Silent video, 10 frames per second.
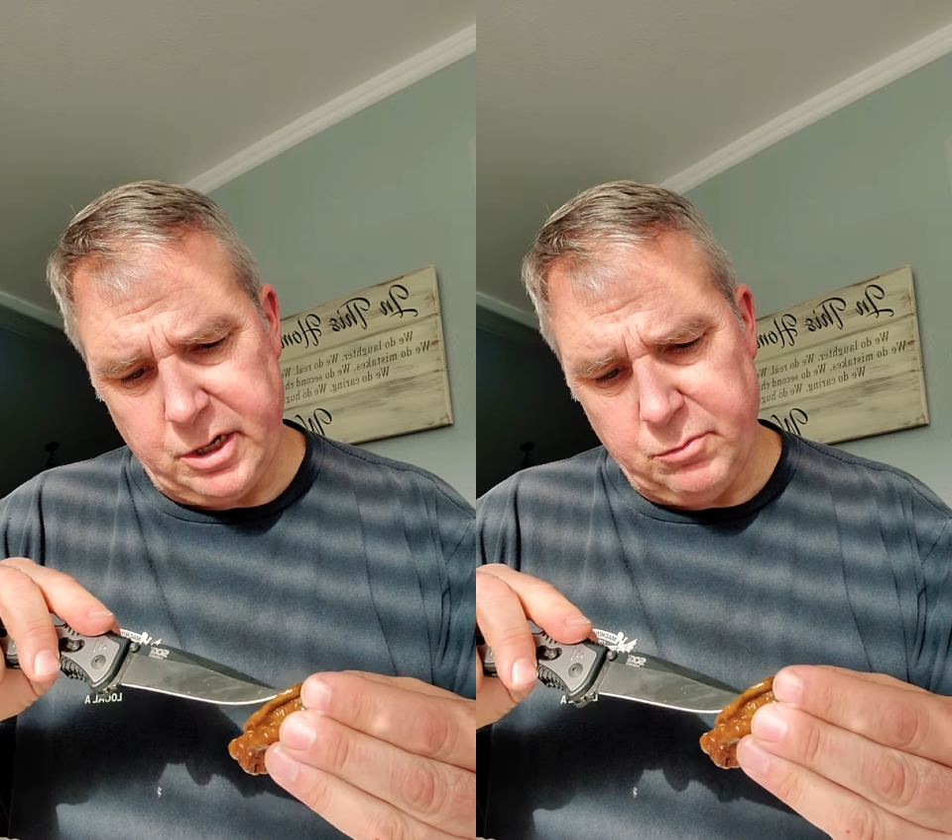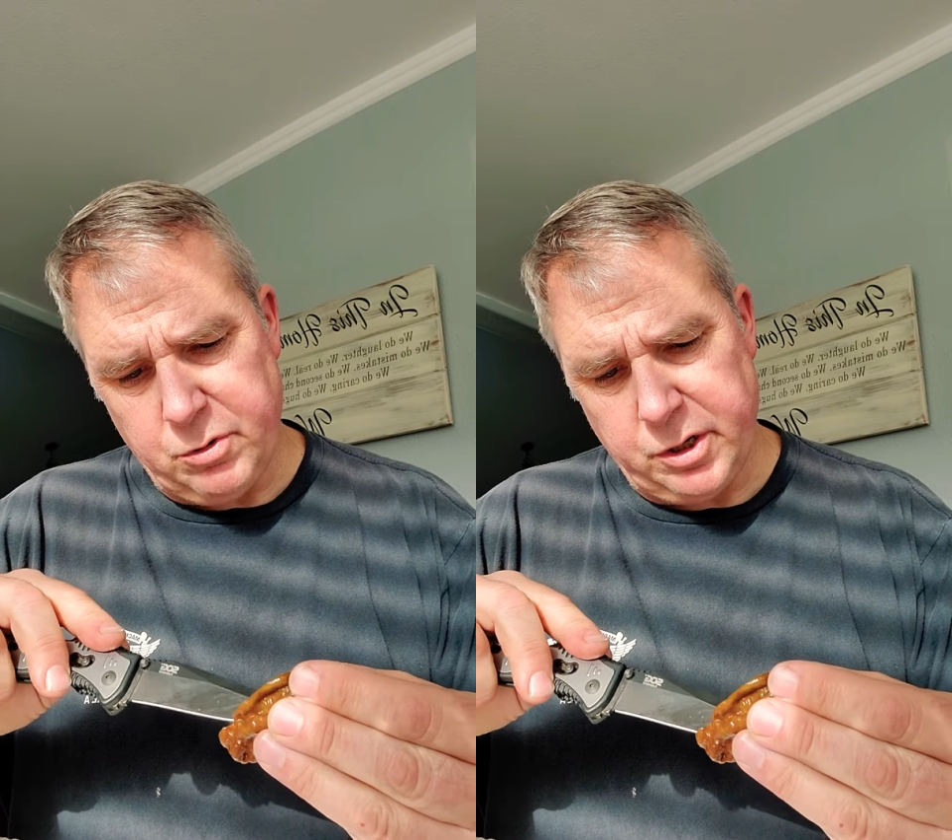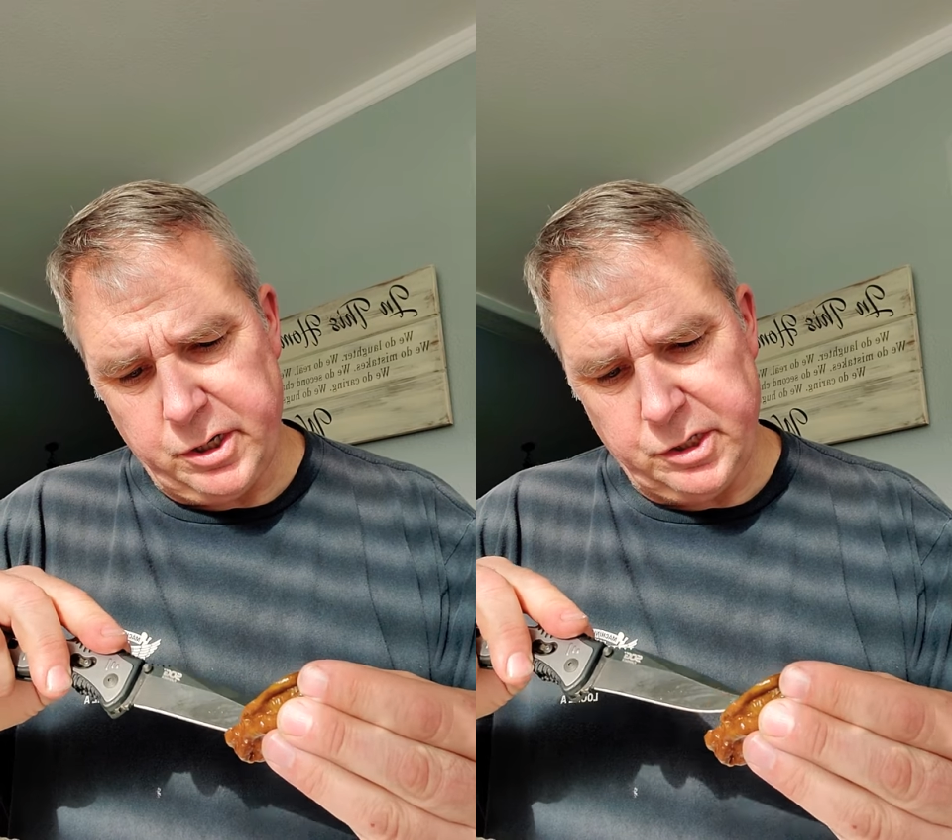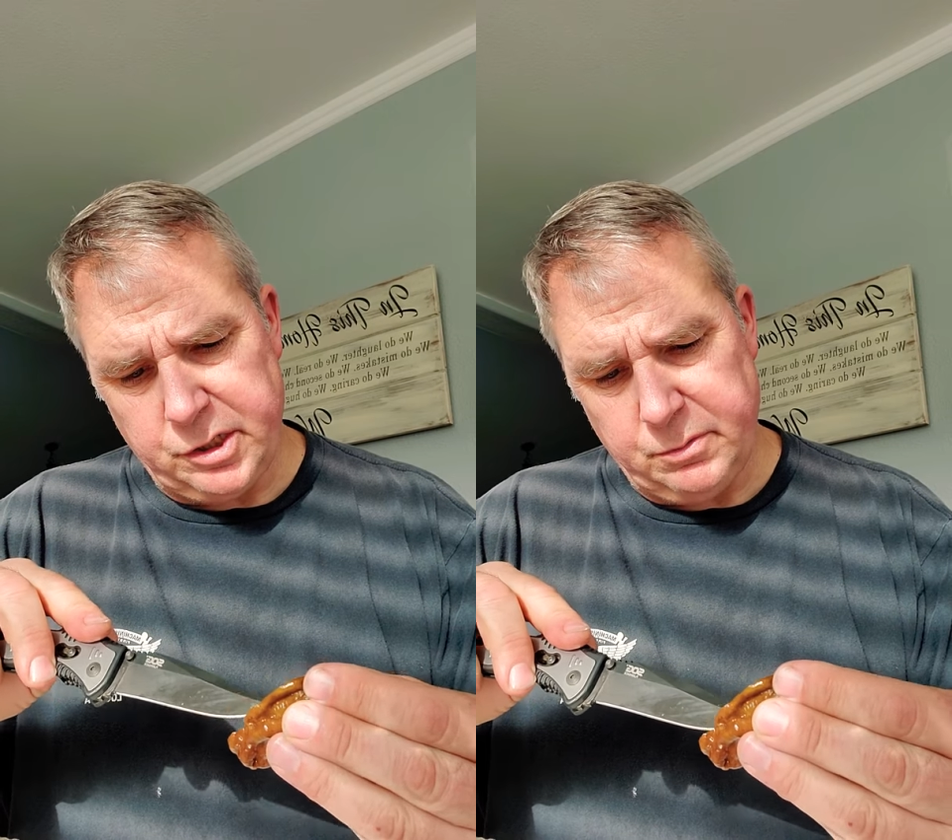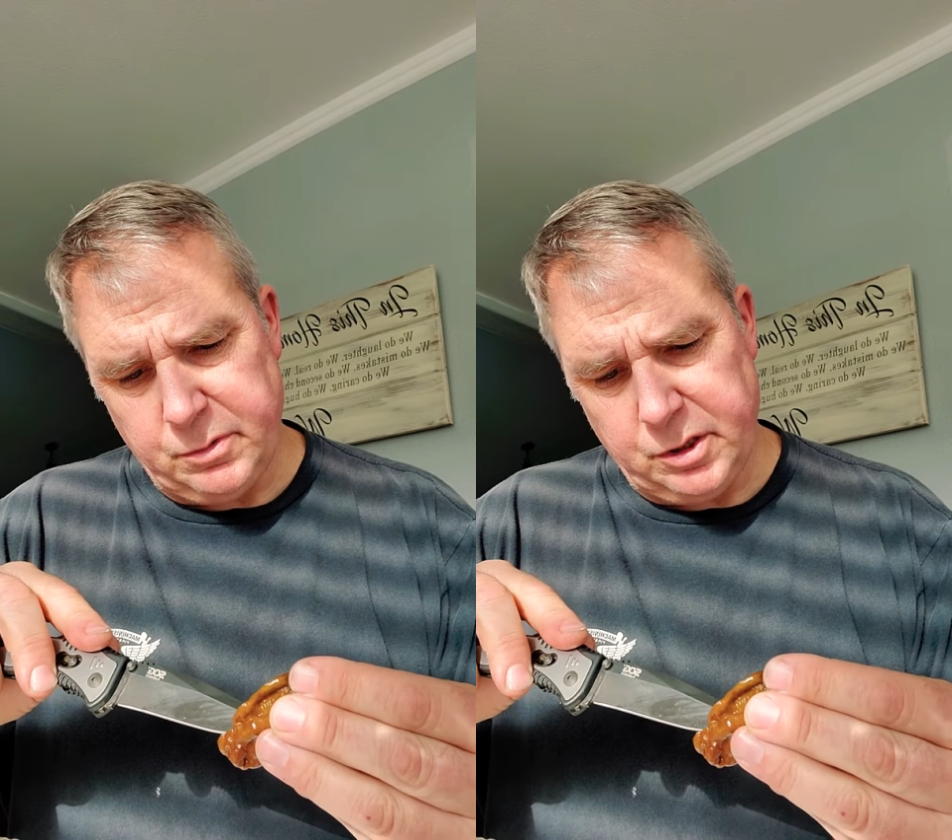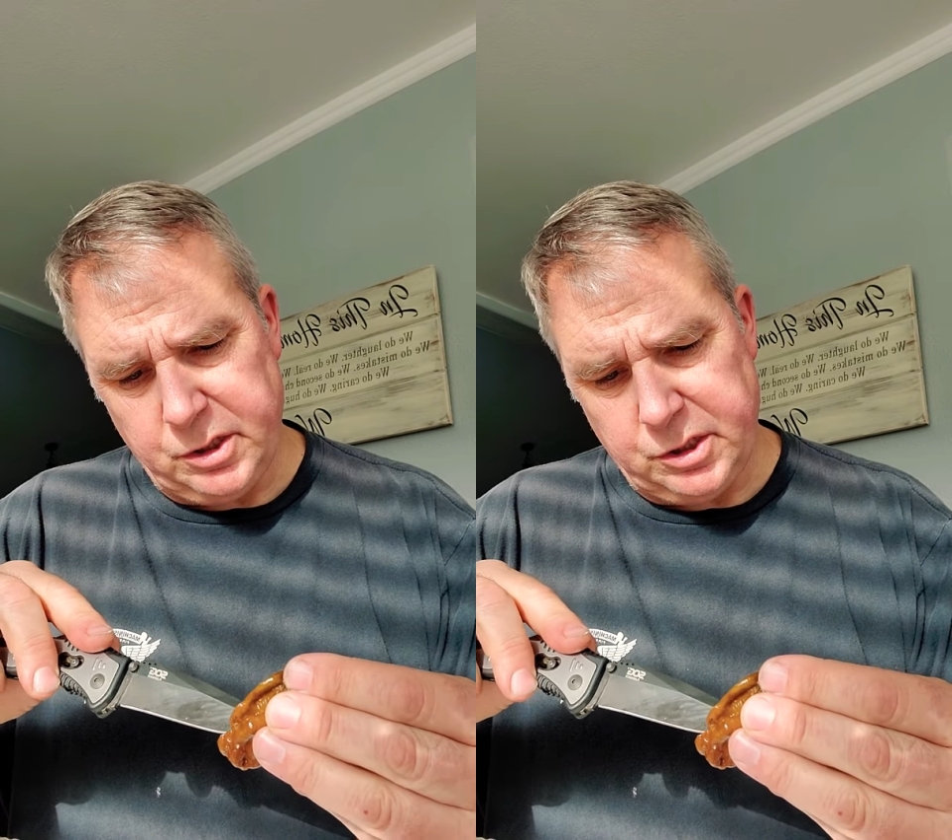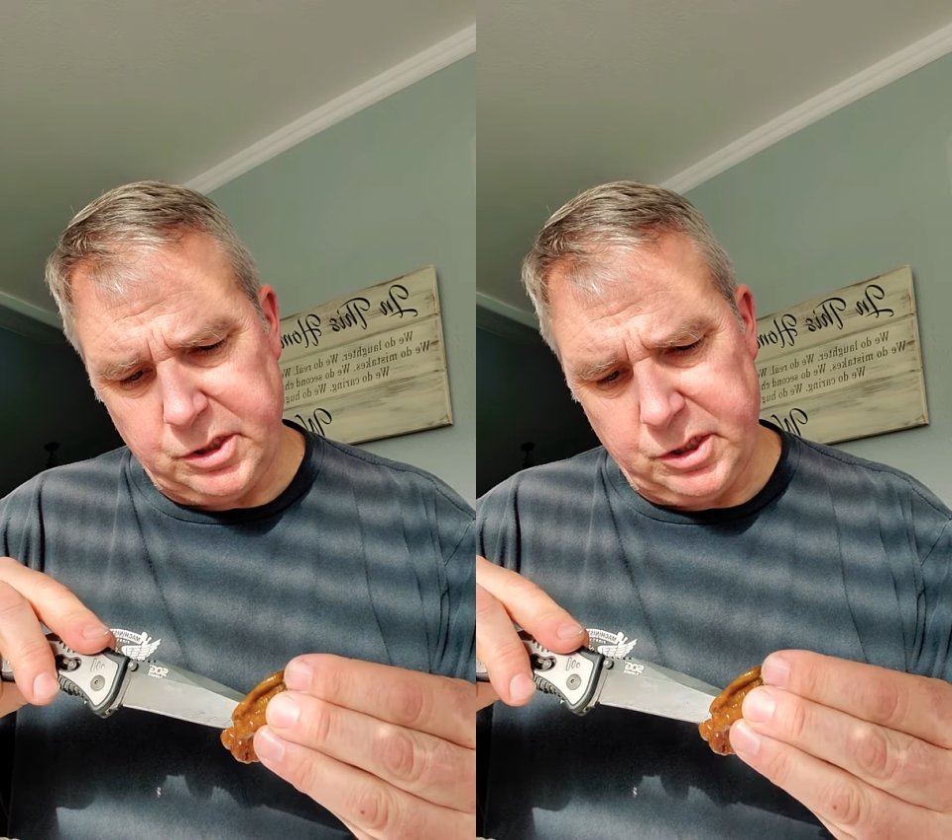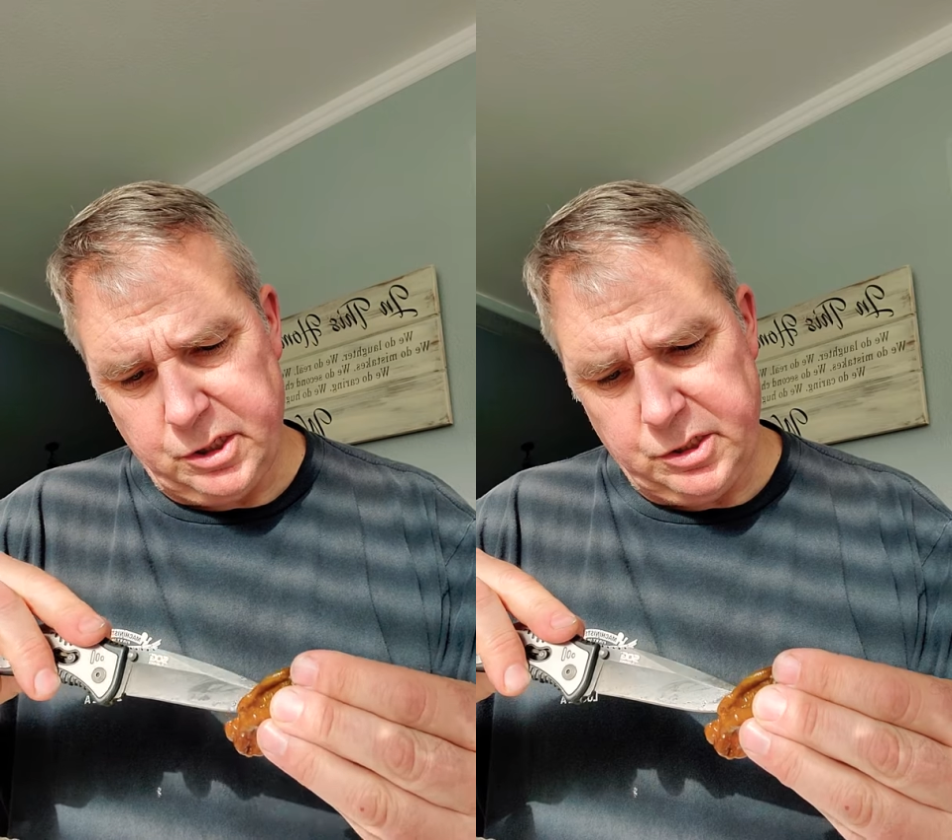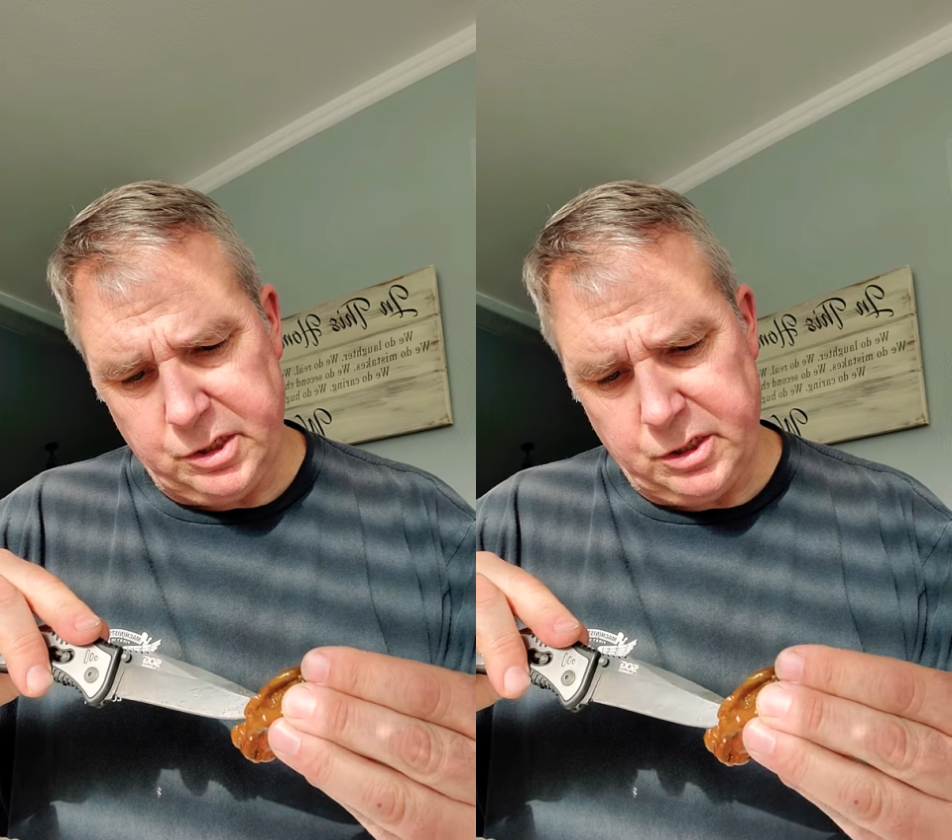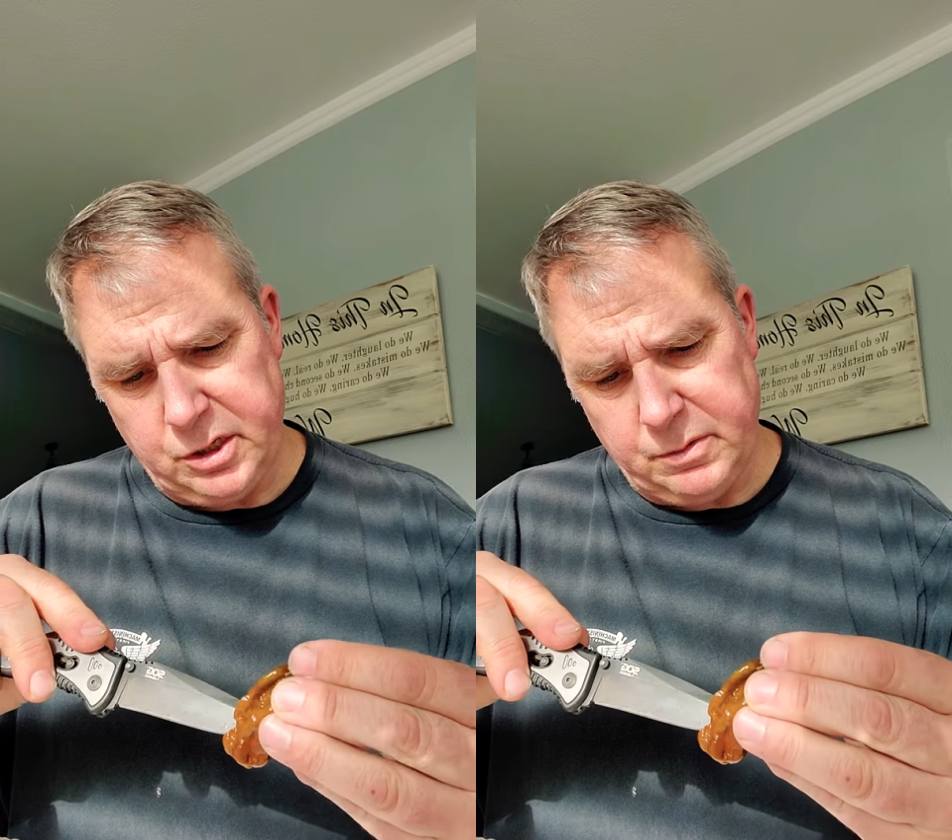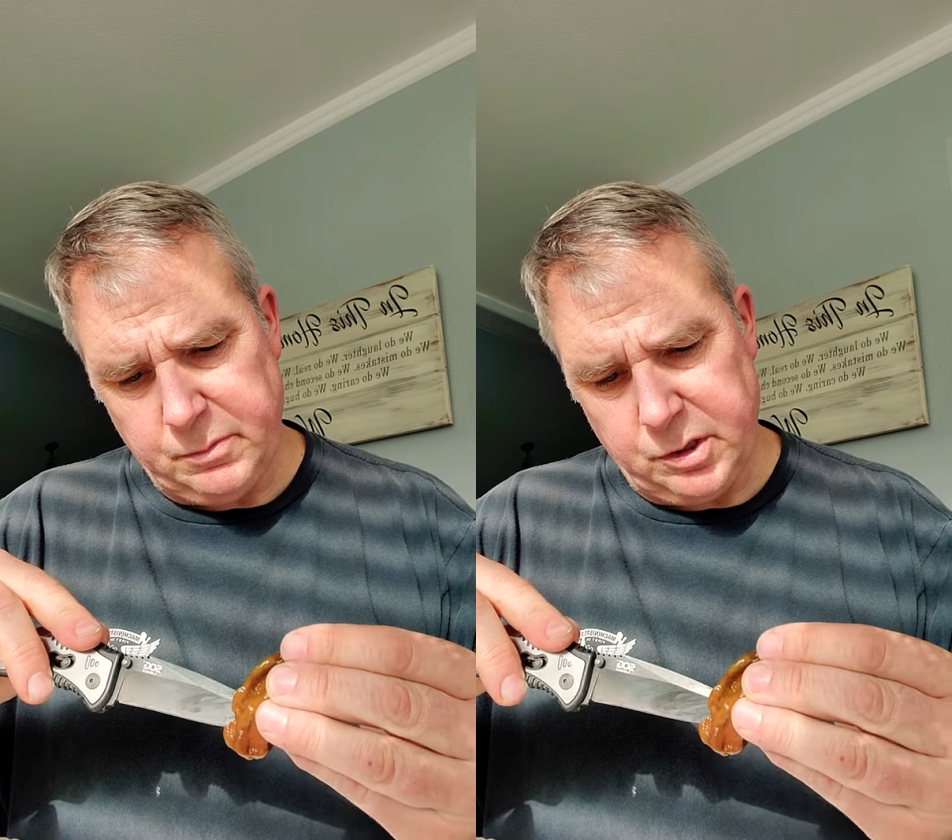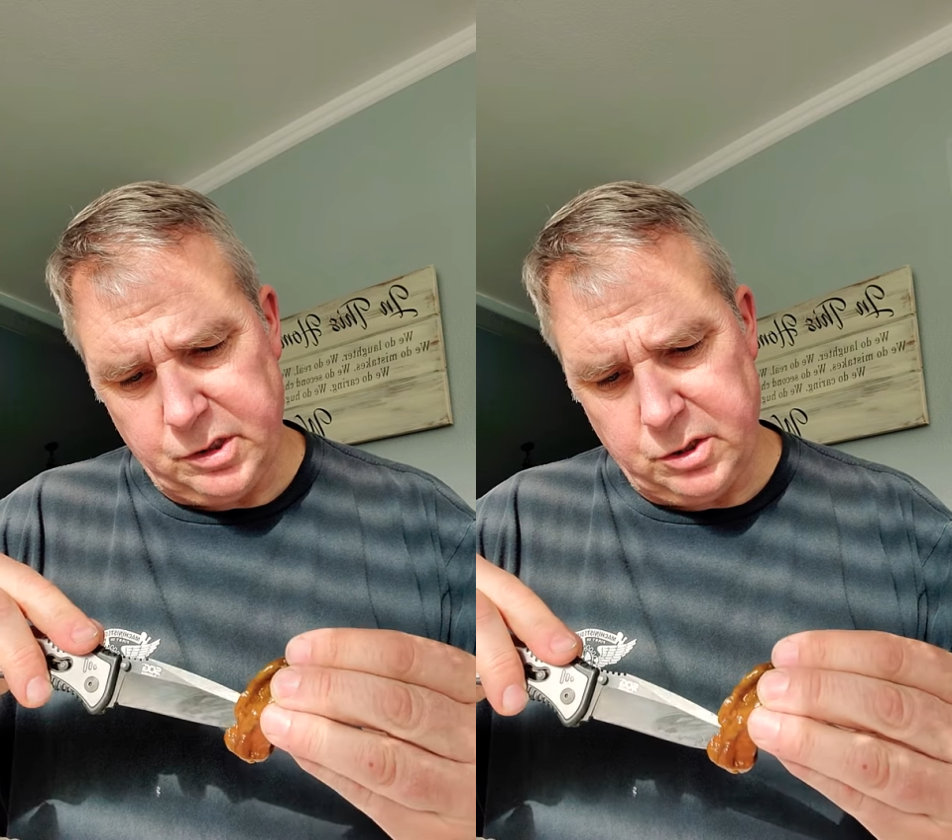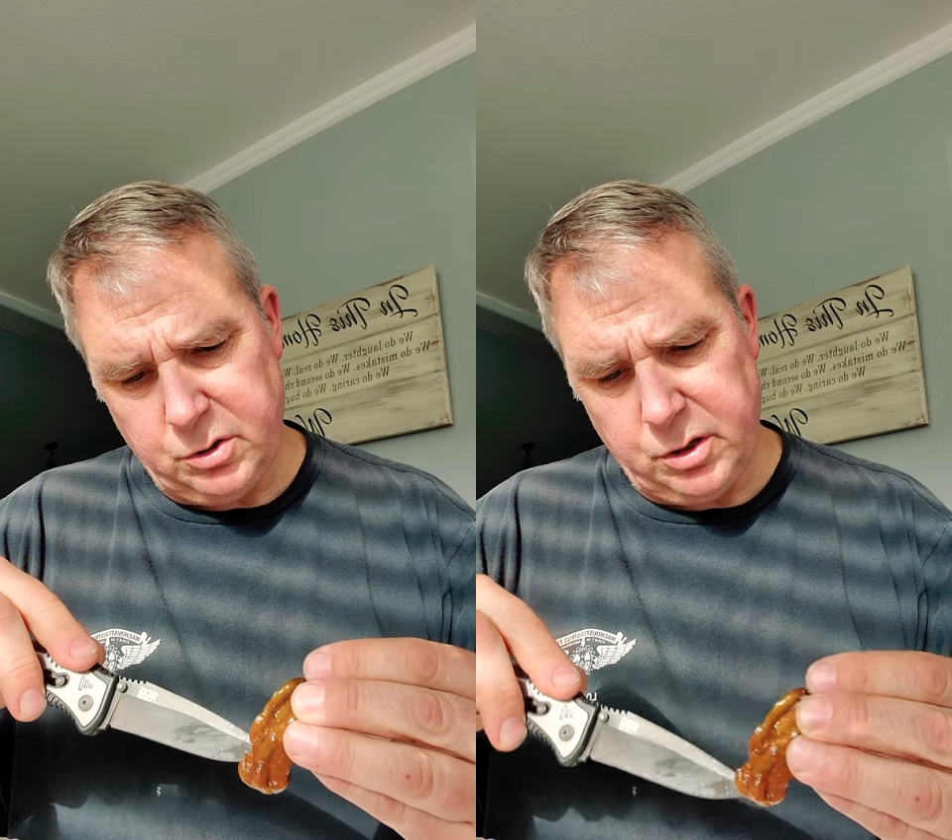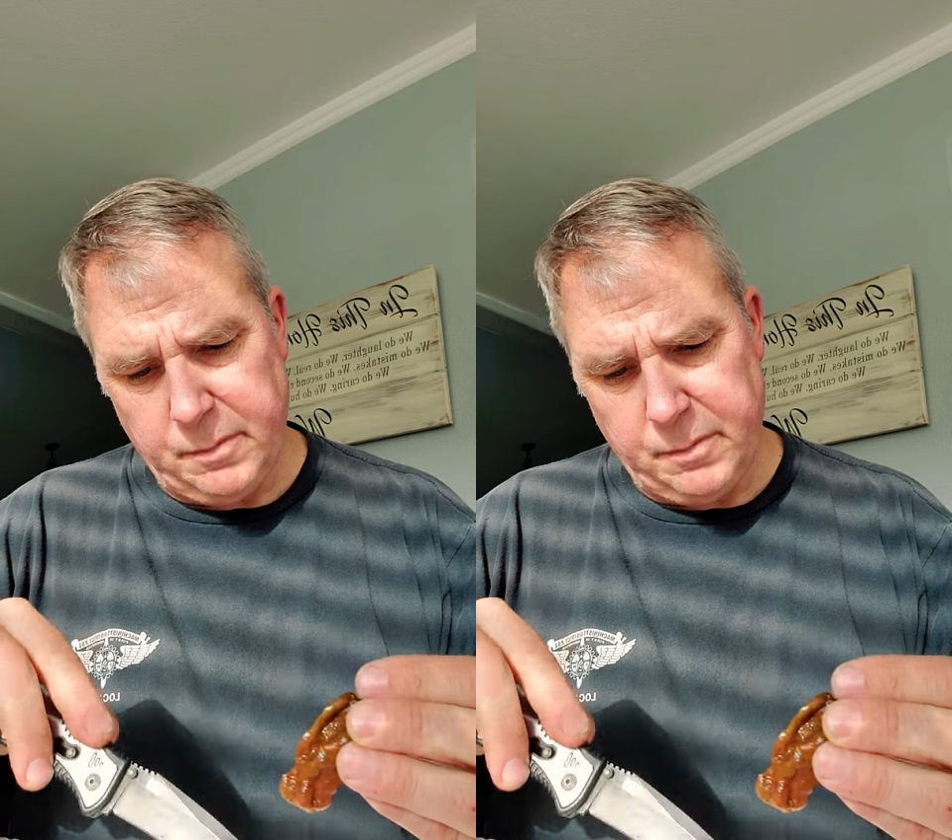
I want to get some of these seeds and get them to Tony.